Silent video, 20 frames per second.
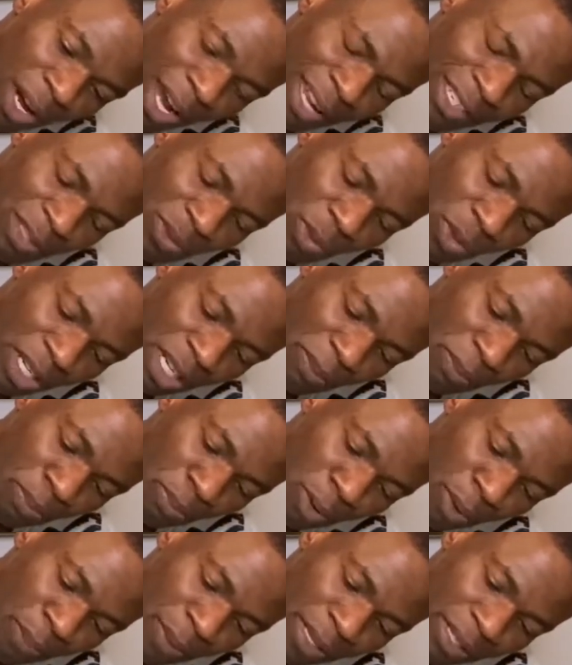I just want it
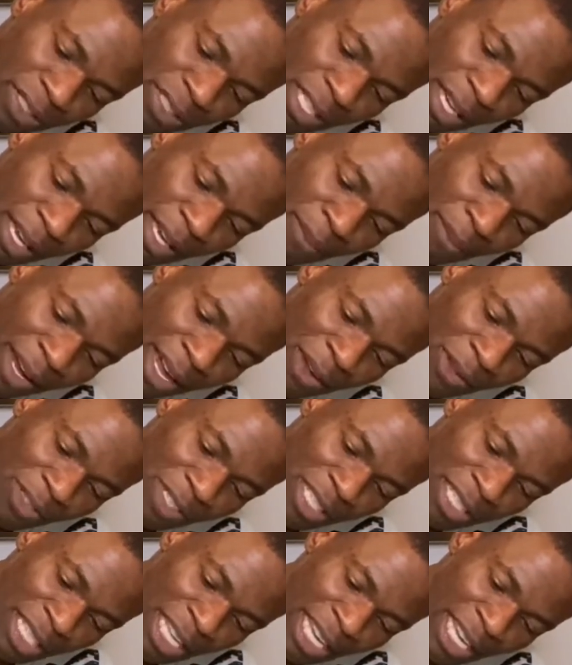properly because my
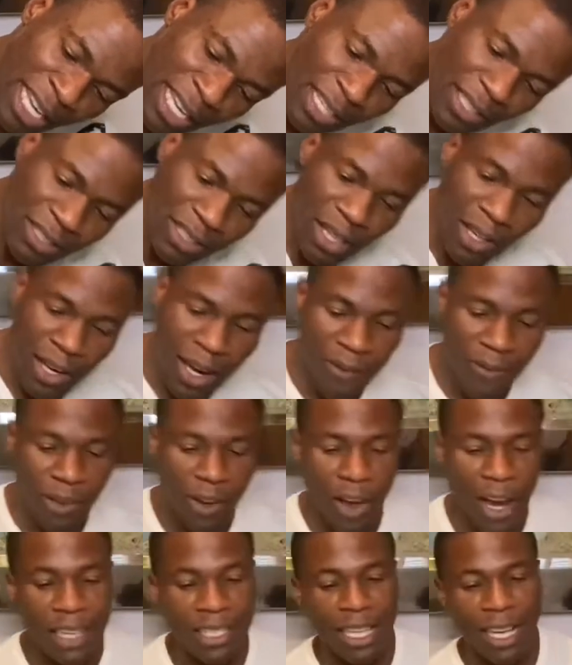OCD. So I've
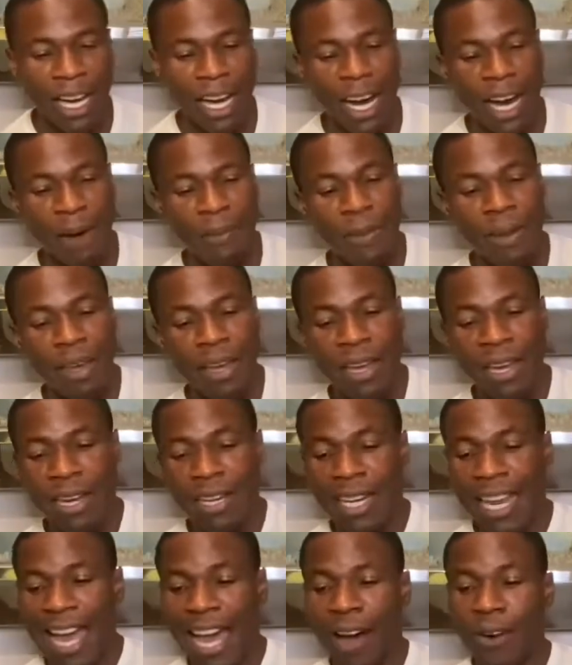lined it up.
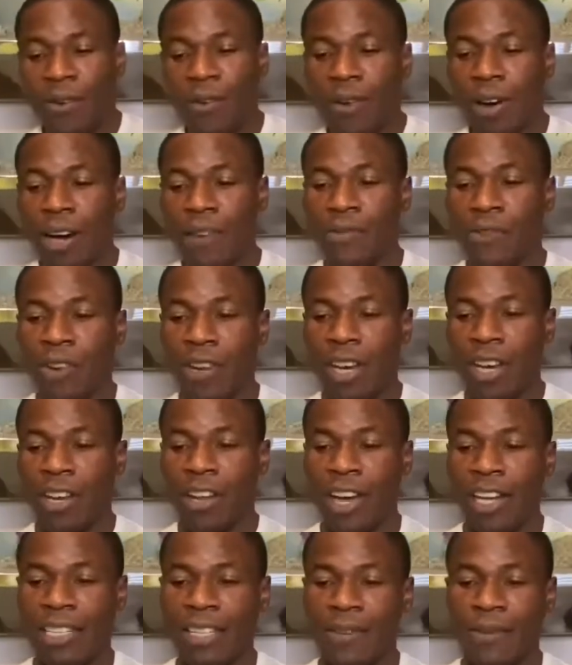Now I've got it
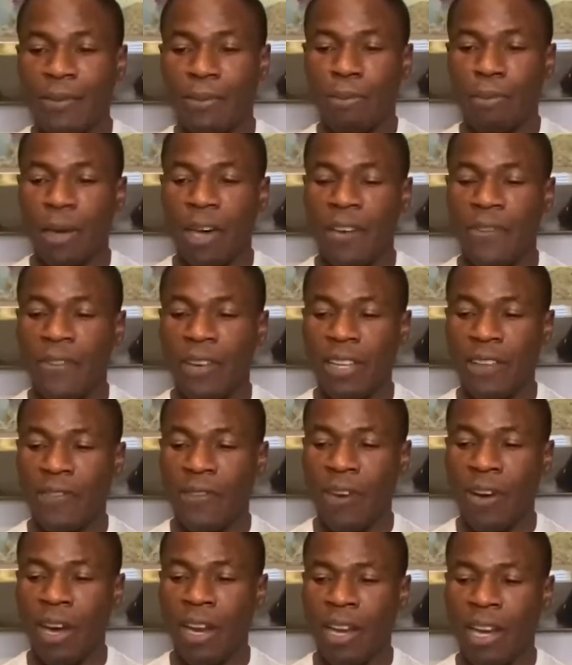lined up perfectly
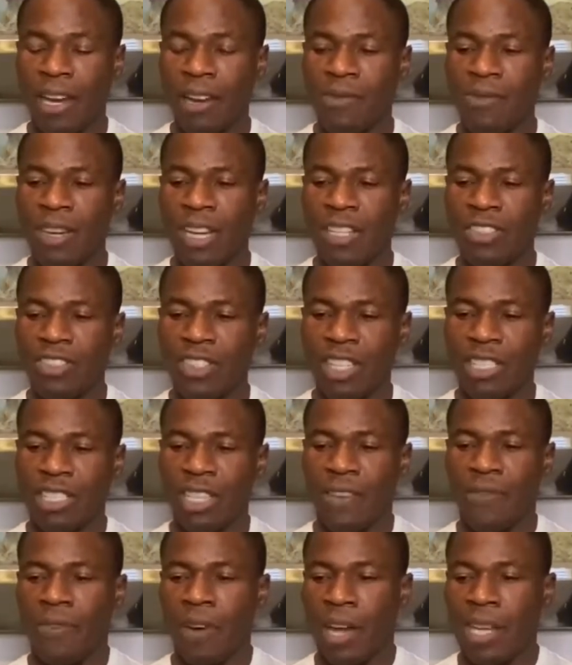fine. I can readjust
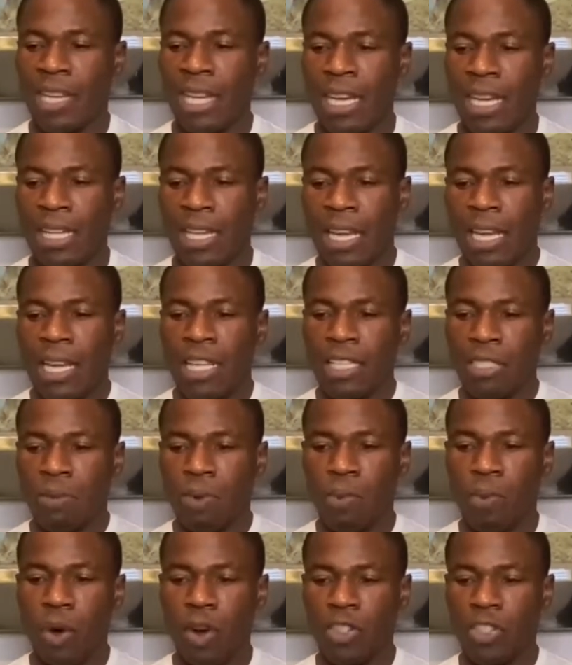it if I need to be
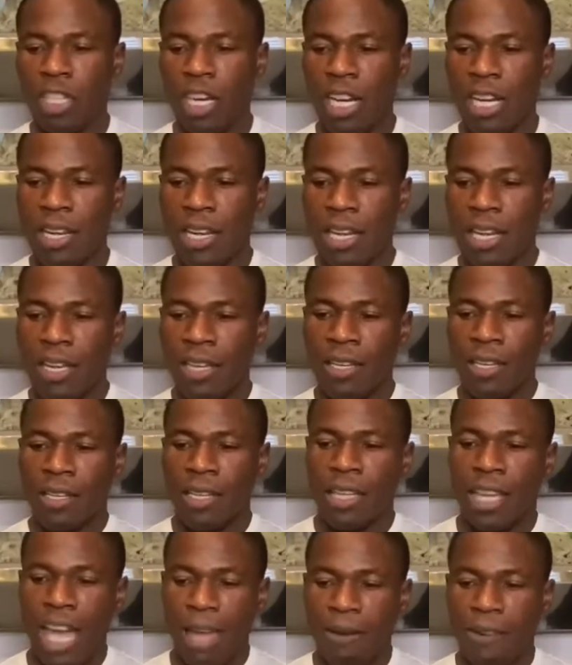watching a
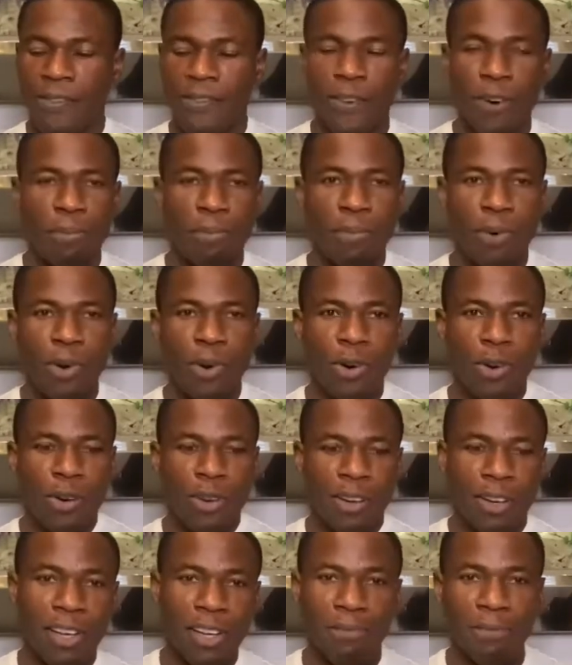game of
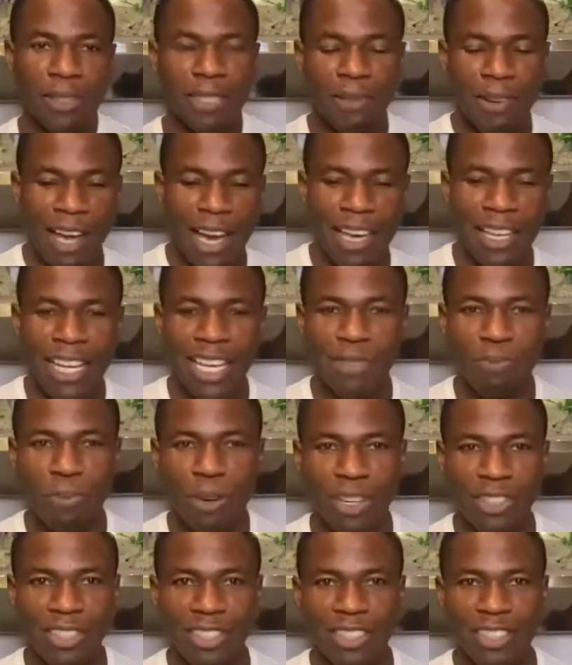football. And people are like, yes,
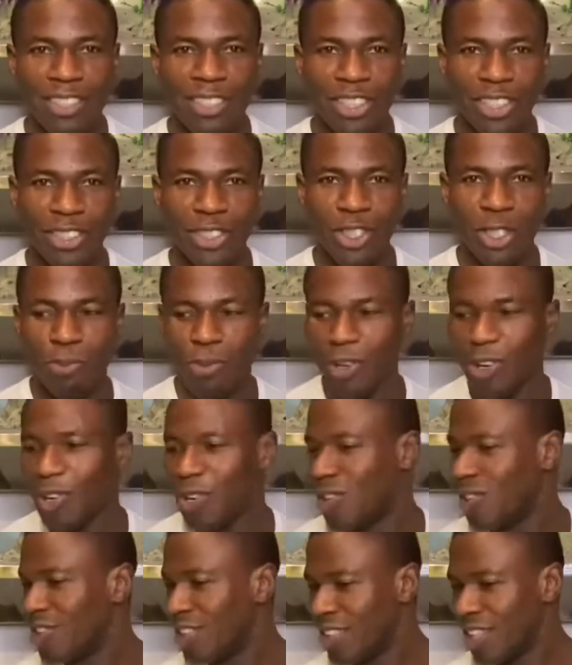boss, on a Zoom
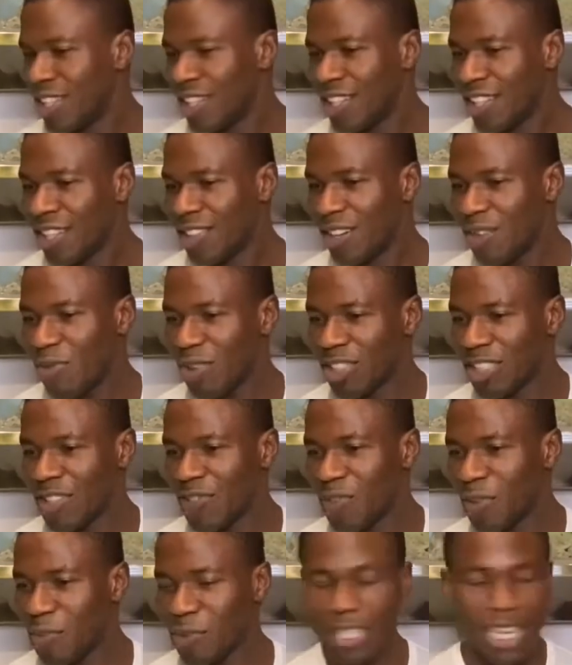call. I'm watching
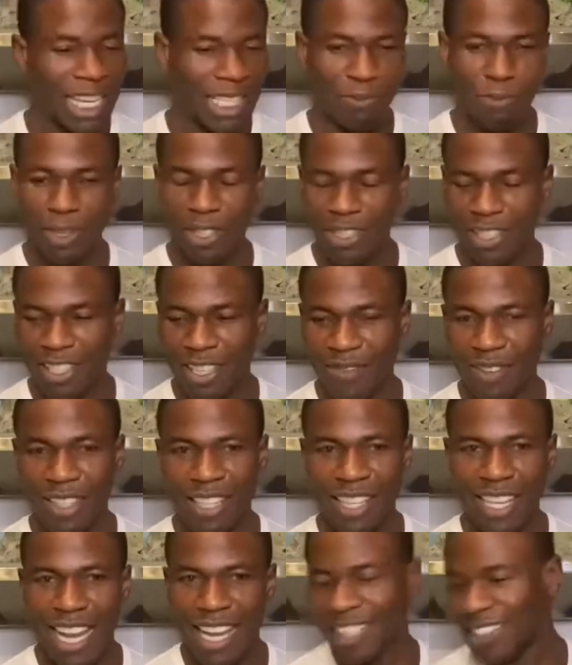football. Yes, boss. Have you
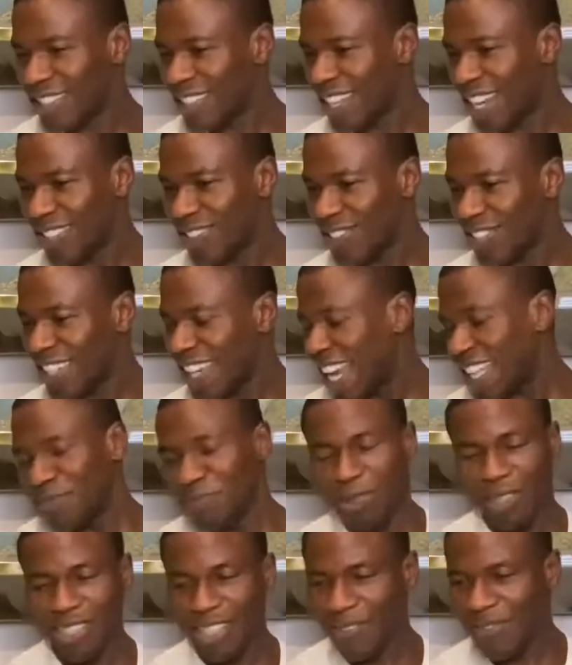done that schedule? Yes,
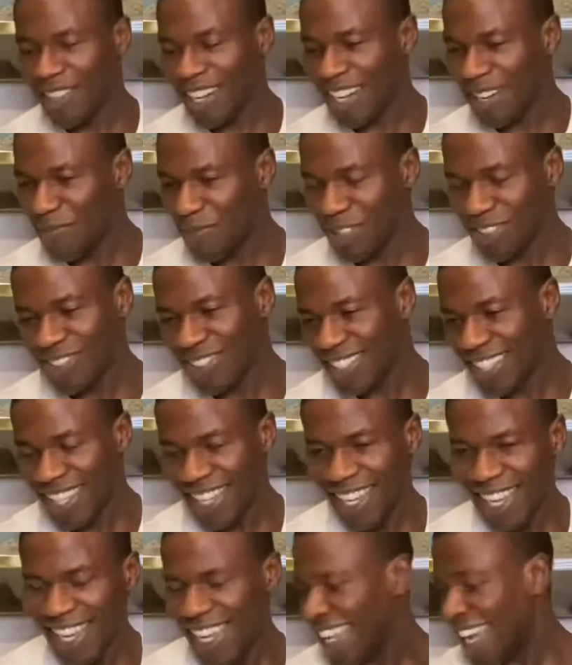boss. I've done it, boss.
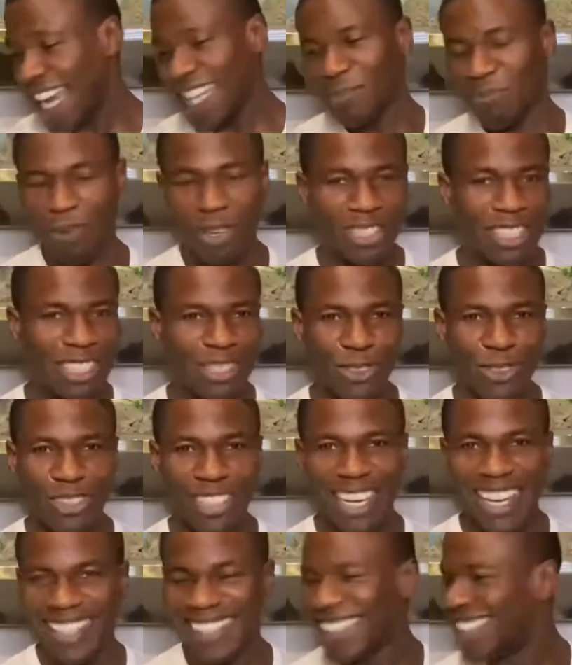Yes, boss. It's all done.